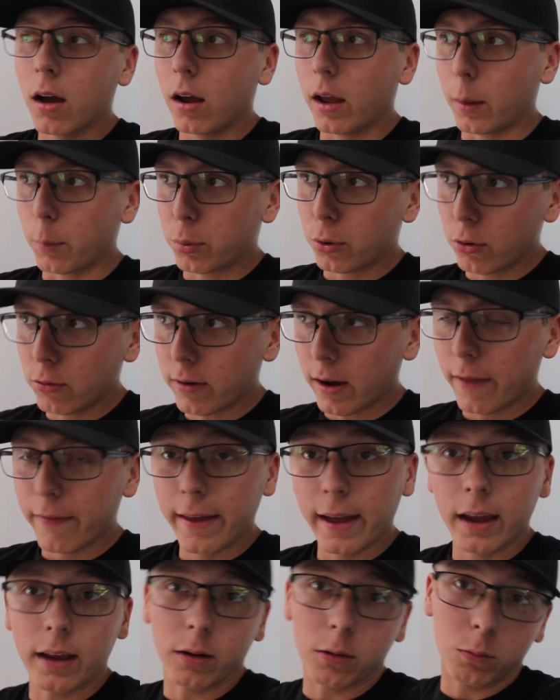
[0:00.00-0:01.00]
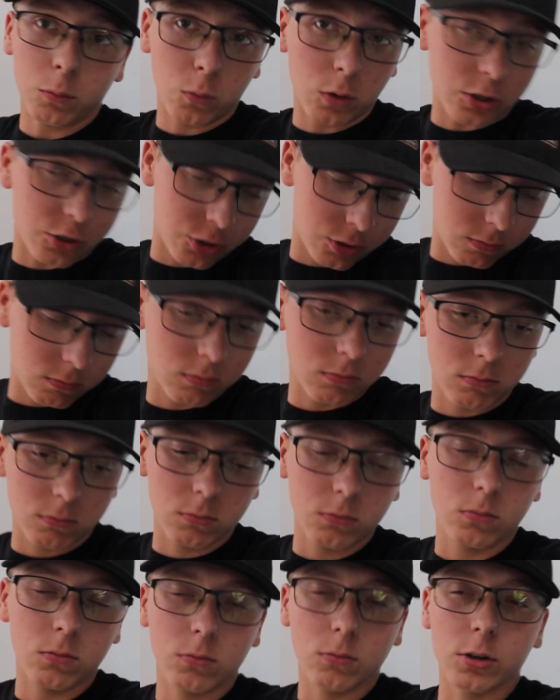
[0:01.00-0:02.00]
improve on that, in which
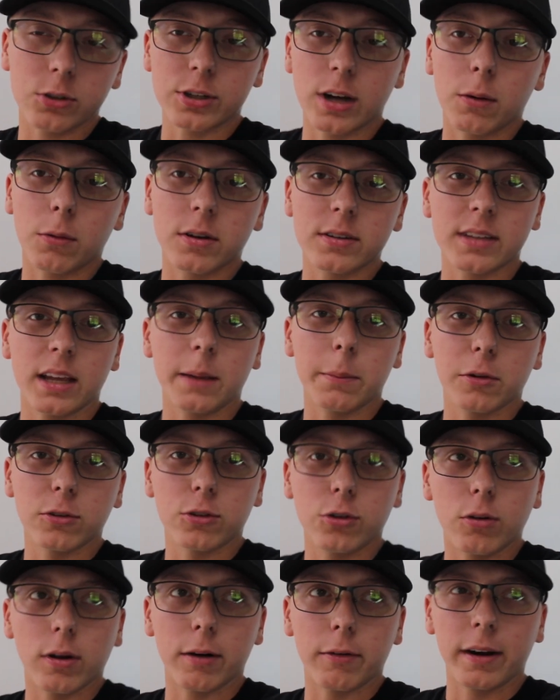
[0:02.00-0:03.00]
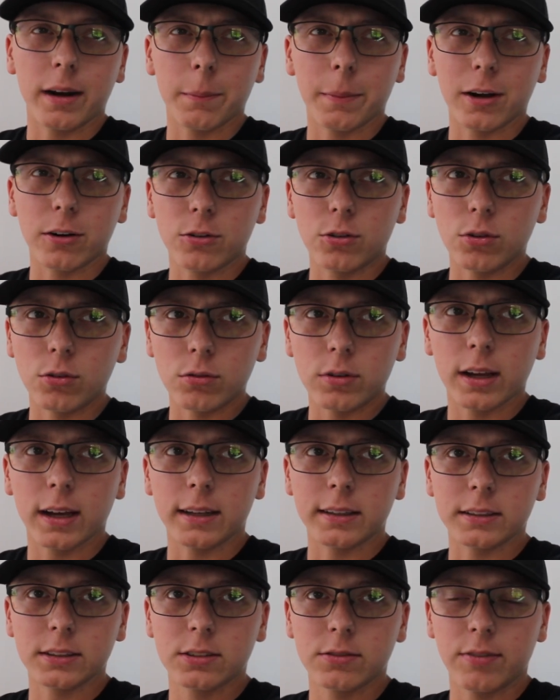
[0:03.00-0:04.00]
I was able to. I ran about
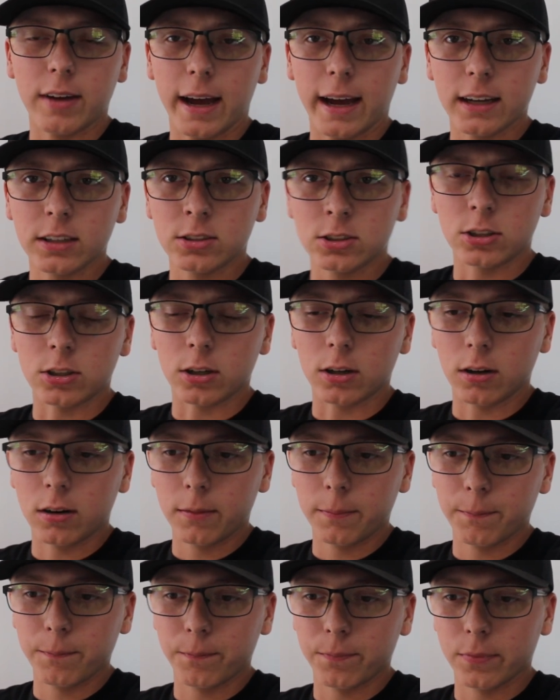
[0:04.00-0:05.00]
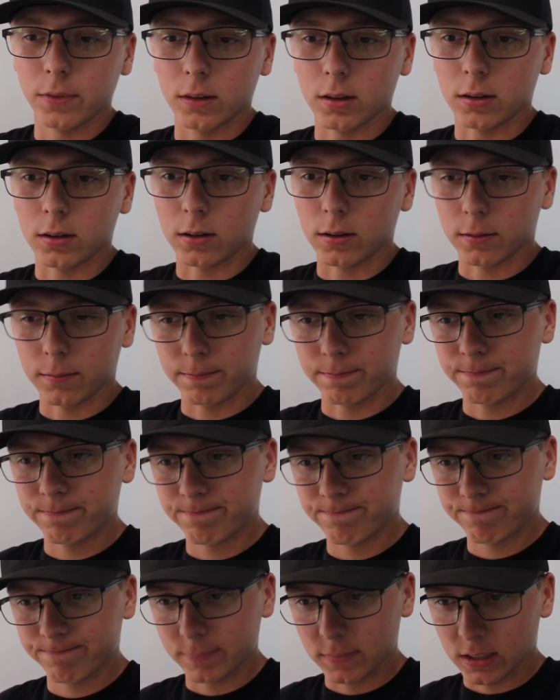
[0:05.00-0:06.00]
2/10 faster
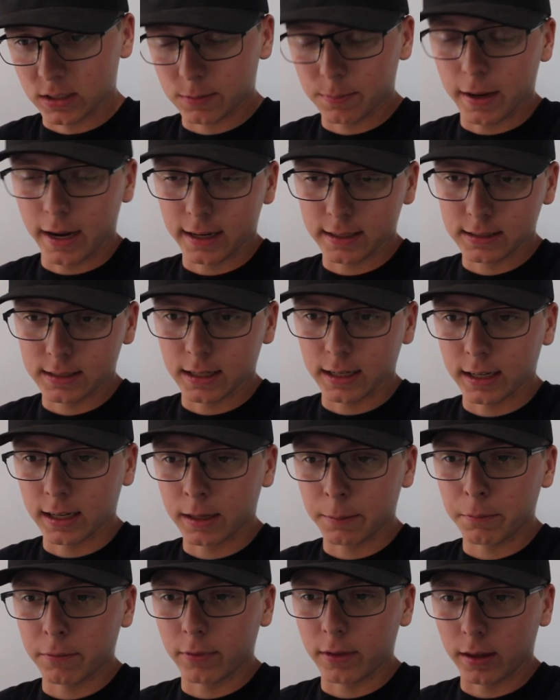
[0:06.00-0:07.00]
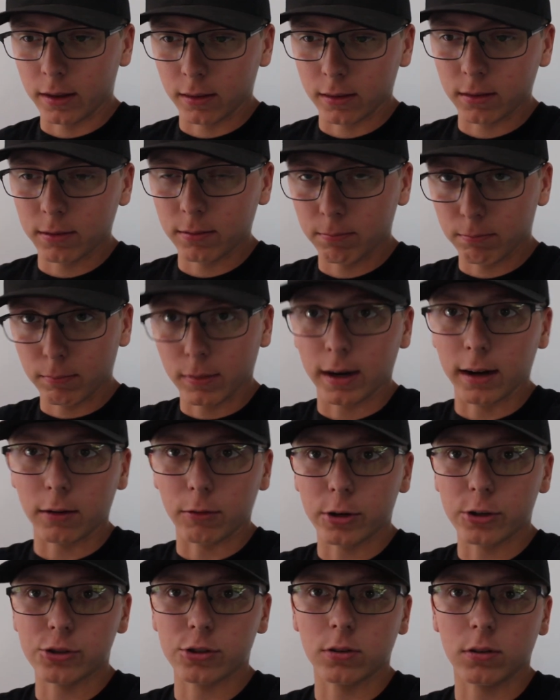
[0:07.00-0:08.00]
this past time than my
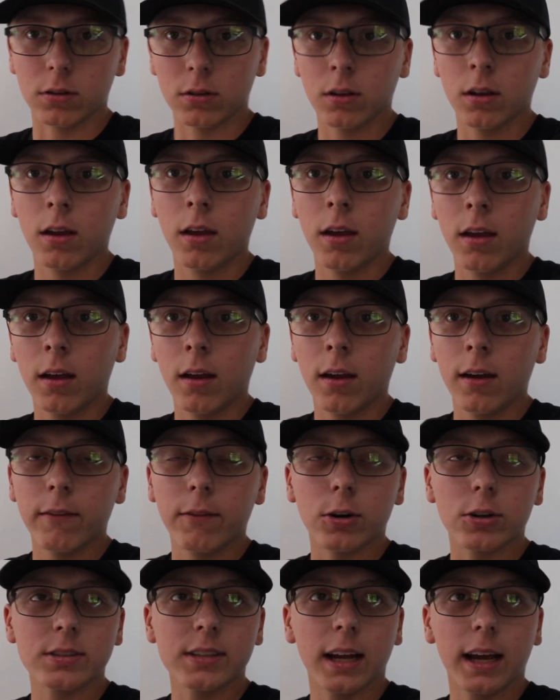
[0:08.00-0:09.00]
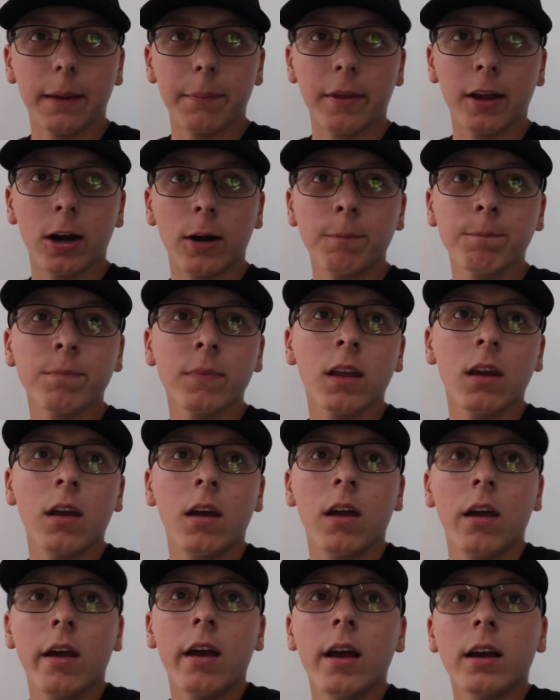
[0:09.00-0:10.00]
original first time there.
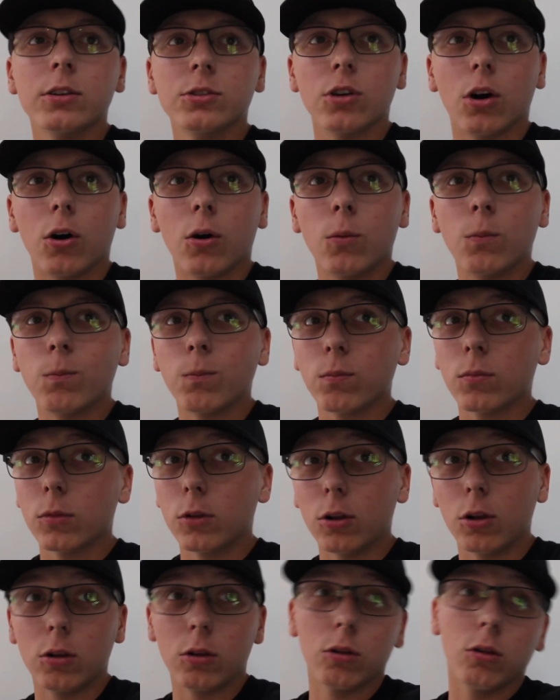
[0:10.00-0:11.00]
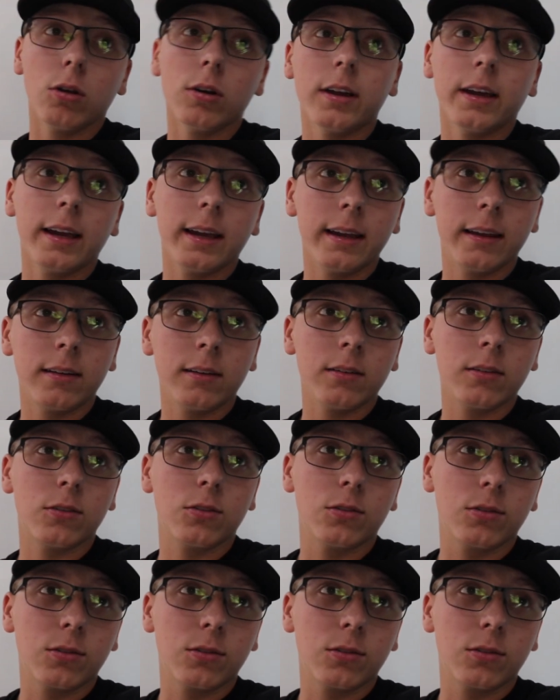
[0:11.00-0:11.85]
So looking